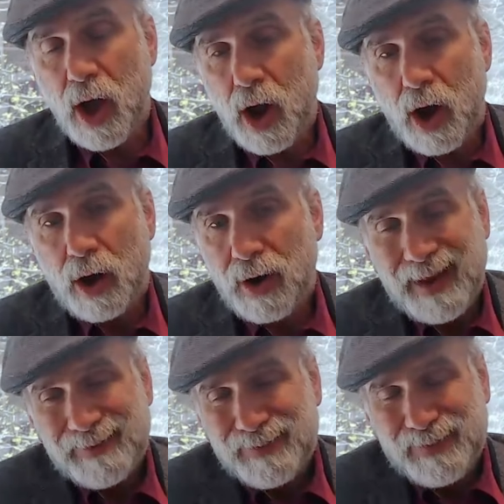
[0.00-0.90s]
are
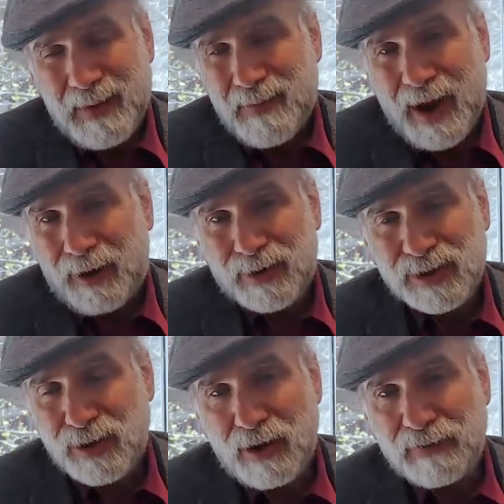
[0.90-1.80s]
and by
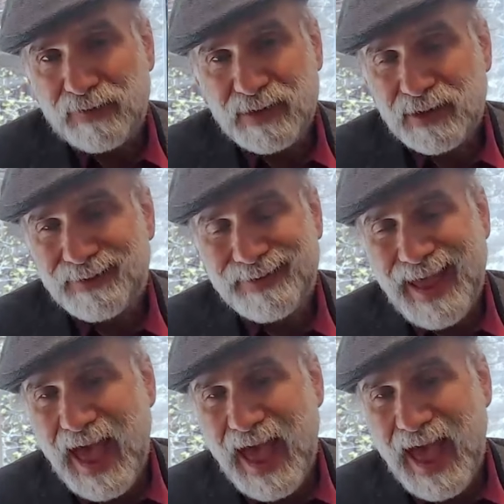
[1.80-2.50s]
Microsoft and